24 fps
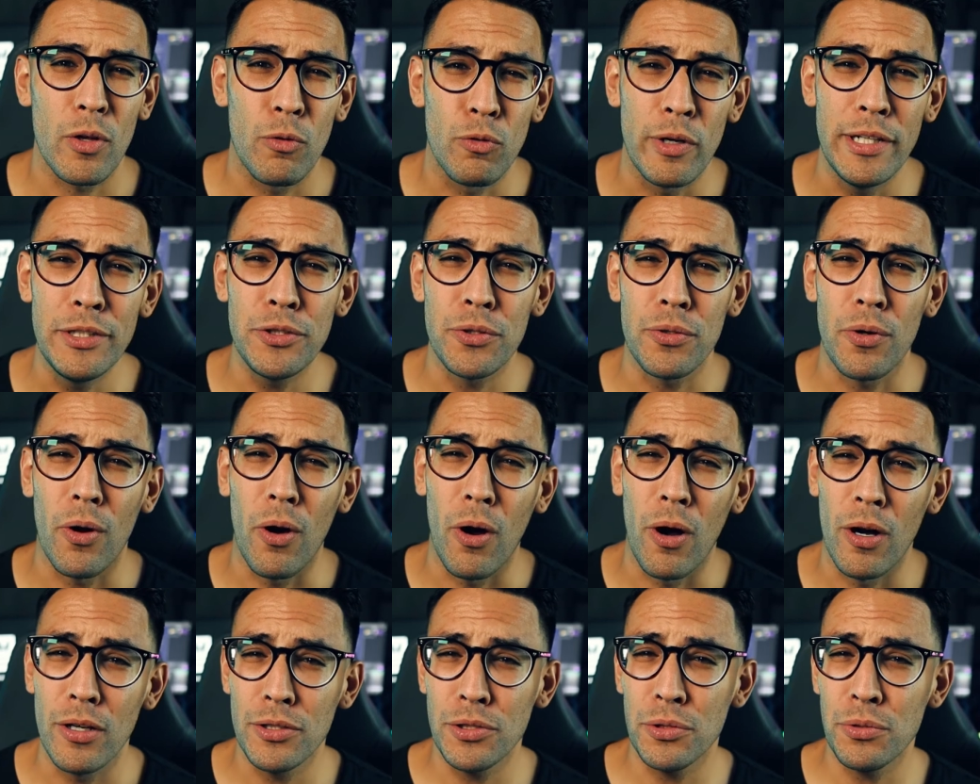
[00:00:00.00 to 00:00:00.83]
Razer
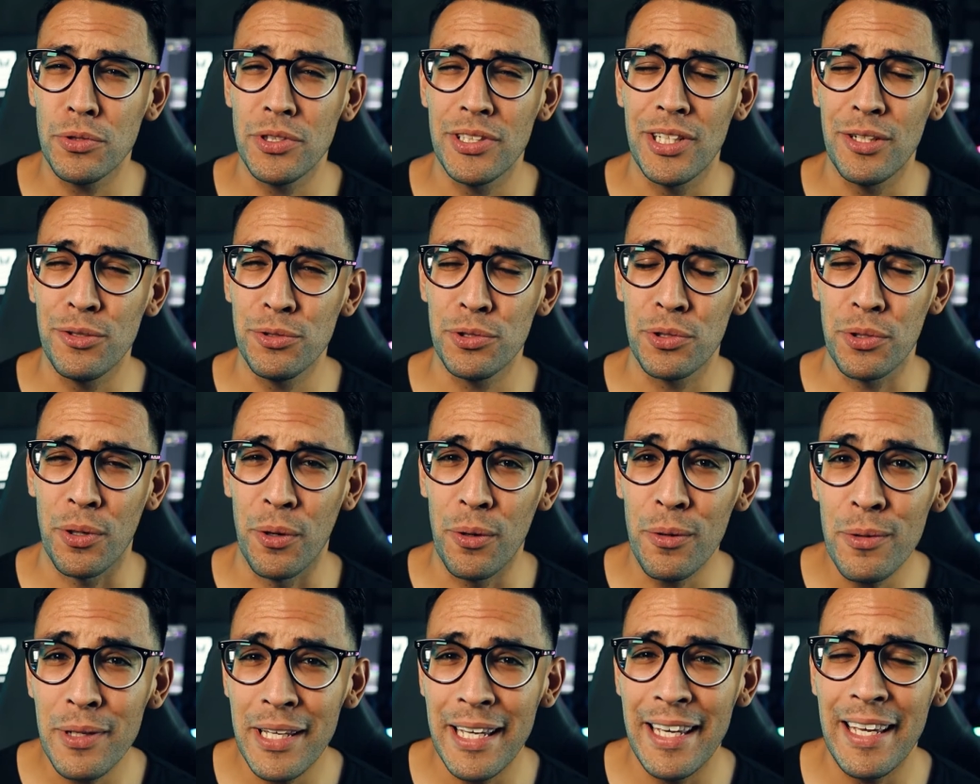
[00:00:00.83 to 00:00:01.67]
also sells their
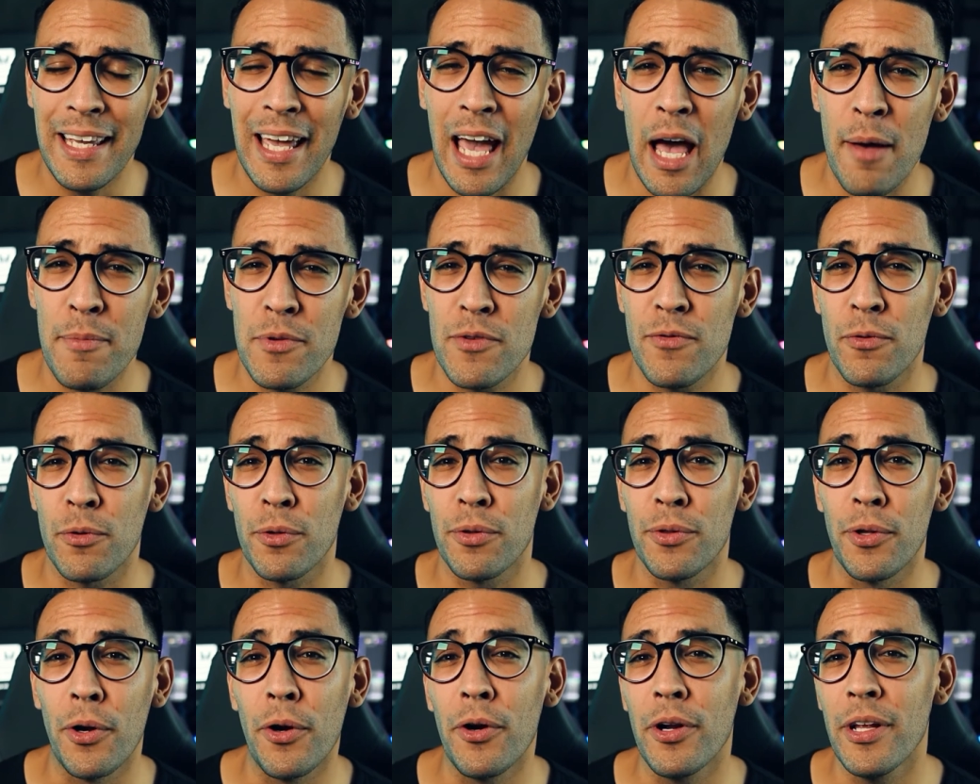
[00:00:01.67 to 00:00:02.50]
own keycaps for
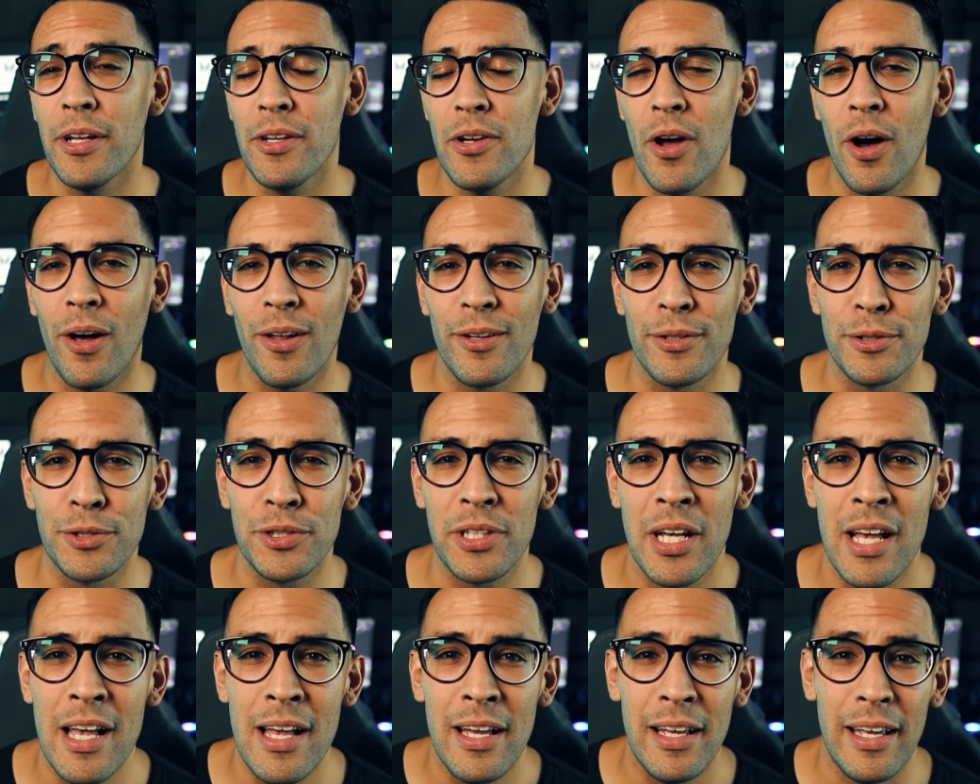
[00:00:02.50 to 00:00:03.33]

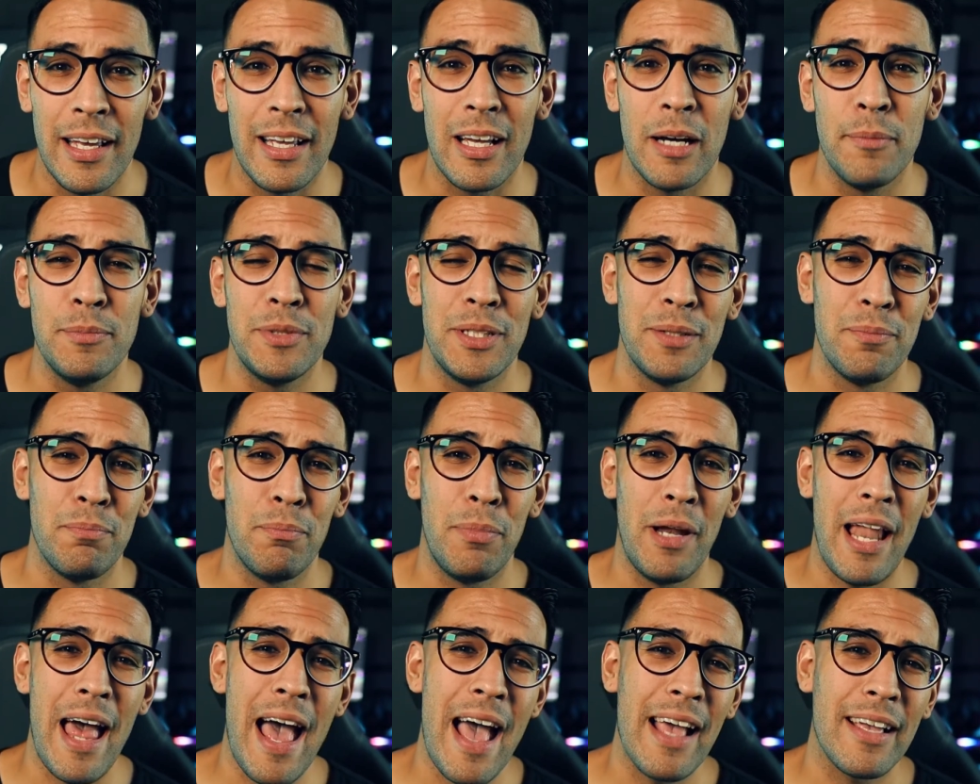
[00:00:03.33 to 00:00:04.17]
$30. It comes in
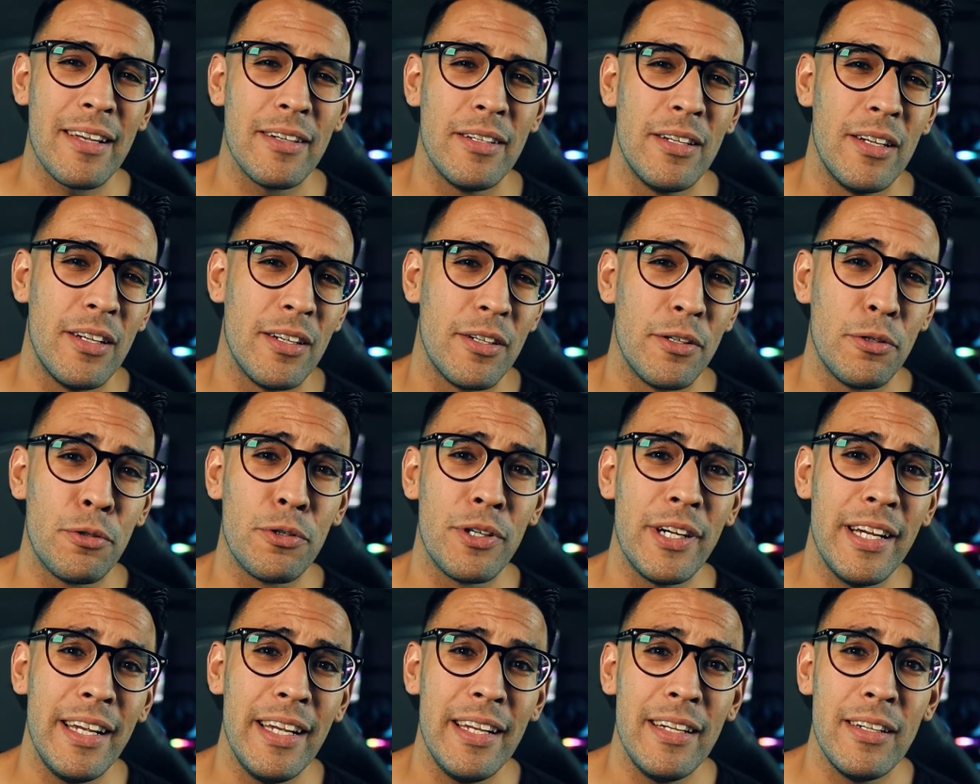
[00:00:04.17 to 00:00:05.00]
black,
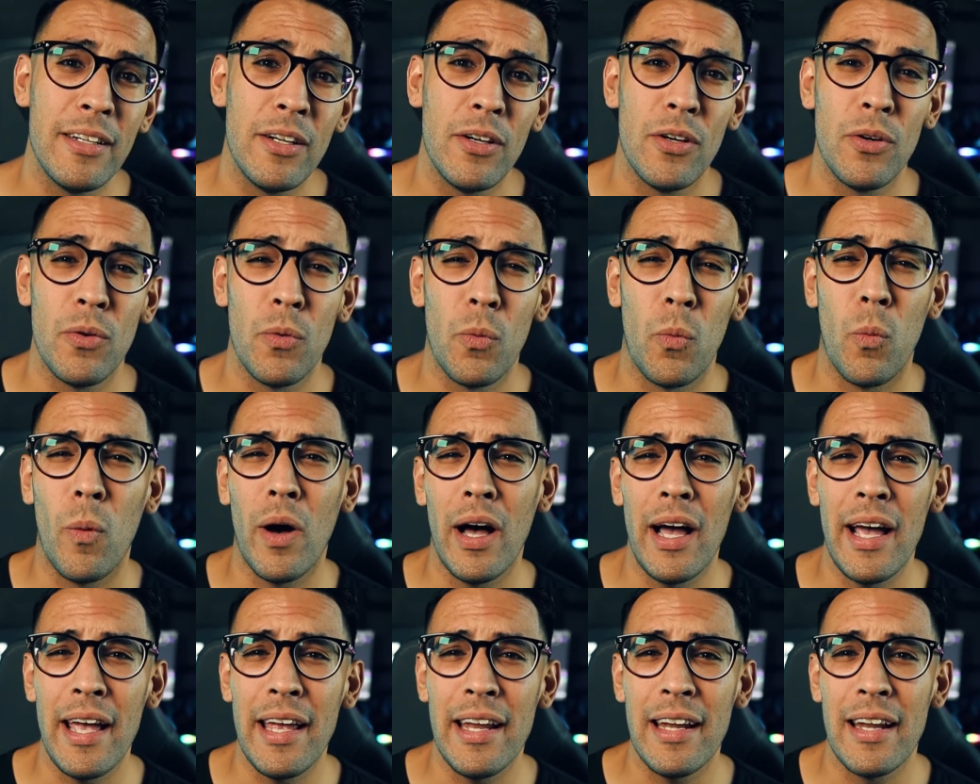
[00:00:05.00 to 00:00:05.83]
green,
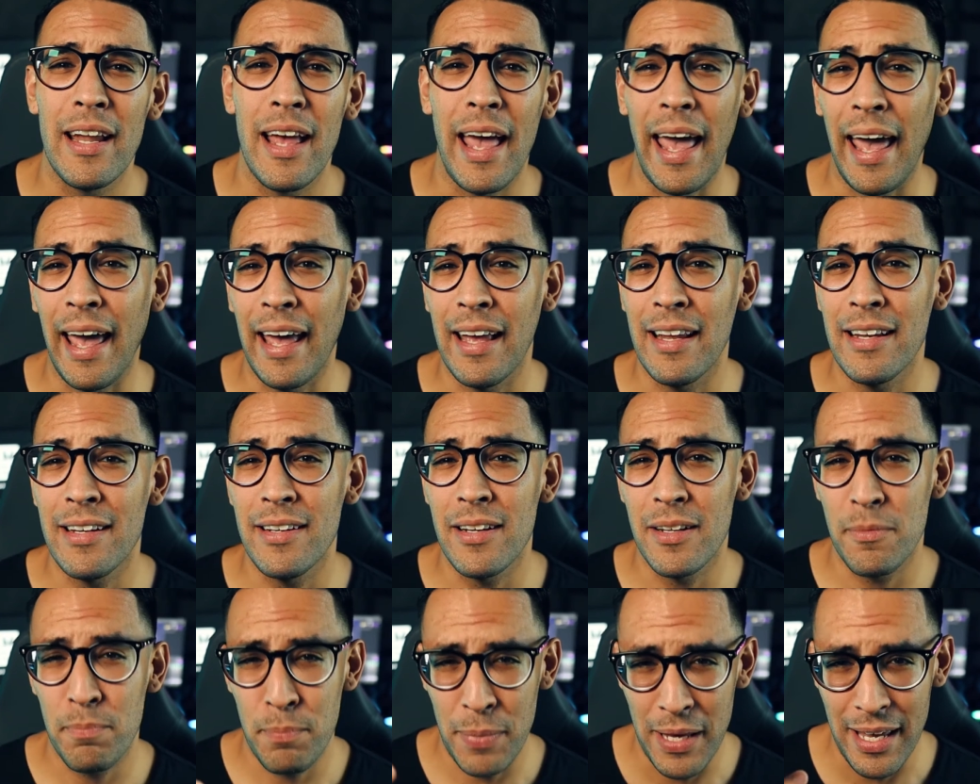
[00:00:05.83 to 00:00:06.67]
white,
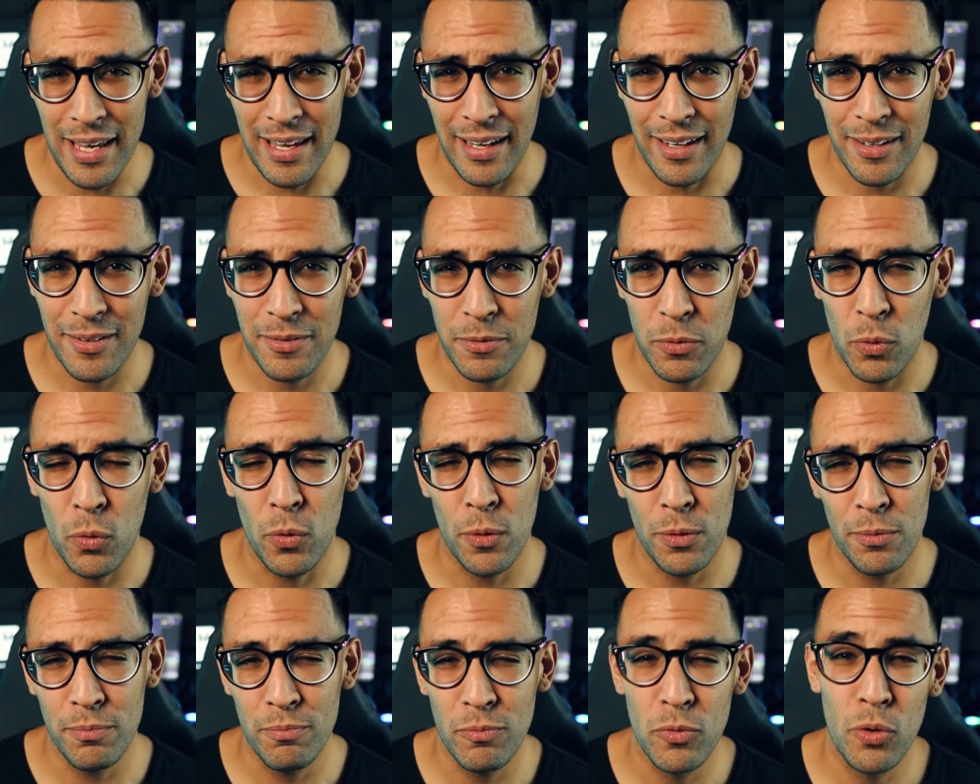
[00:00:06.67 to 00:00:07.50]
and pink,
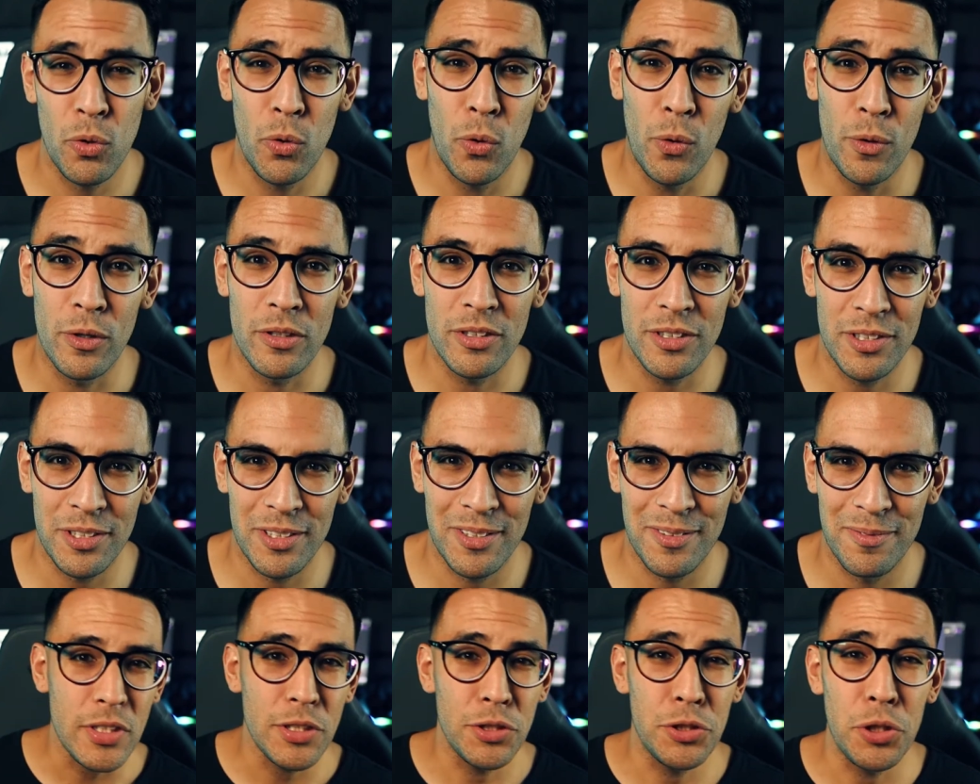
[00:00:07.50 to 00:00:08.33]
or
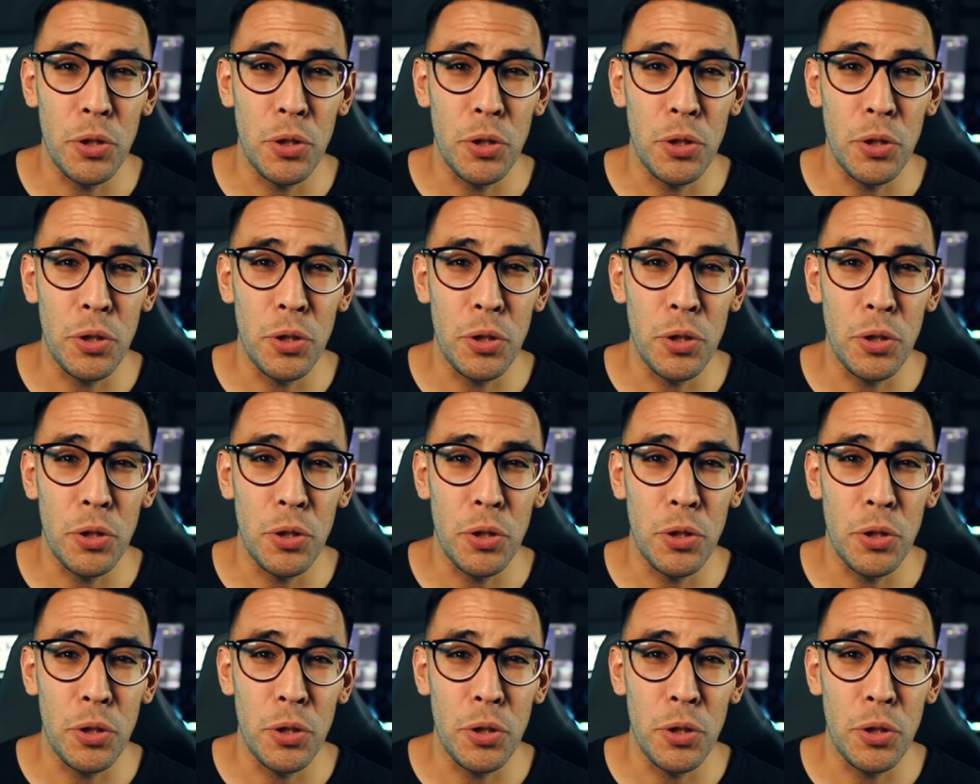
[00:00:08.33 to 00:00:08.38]
quartz.